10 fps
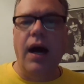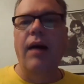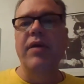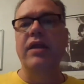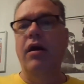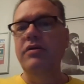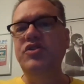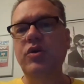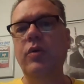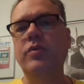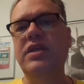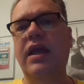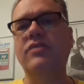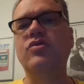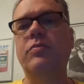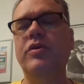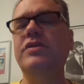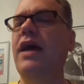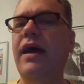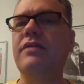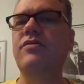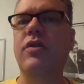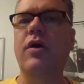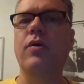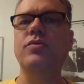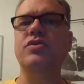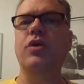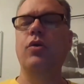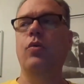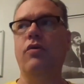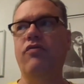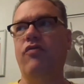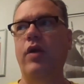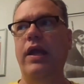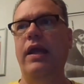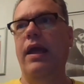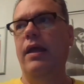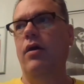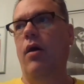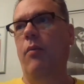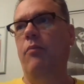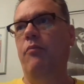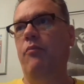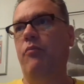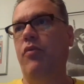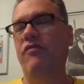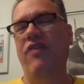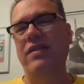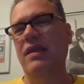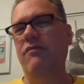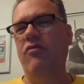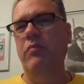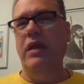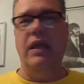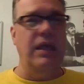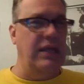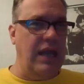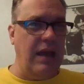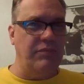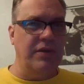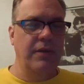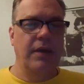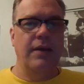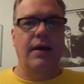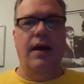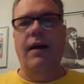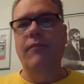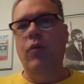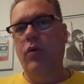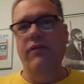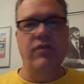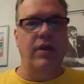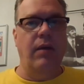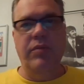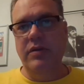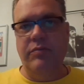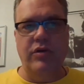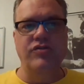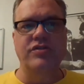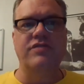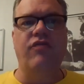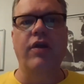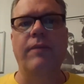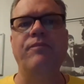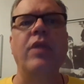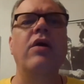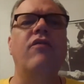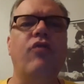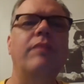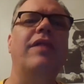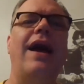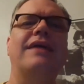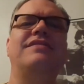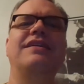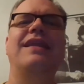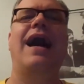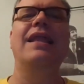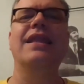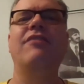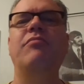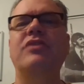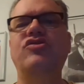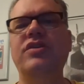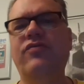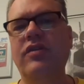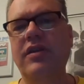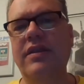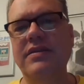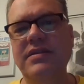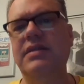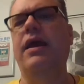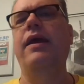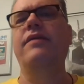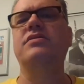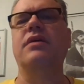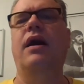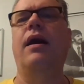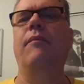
and also it was again to protect those who were free and help prevent them from being kidnapped. Or even helping to purchase freedom. Free blacks did not live much differently than slaves.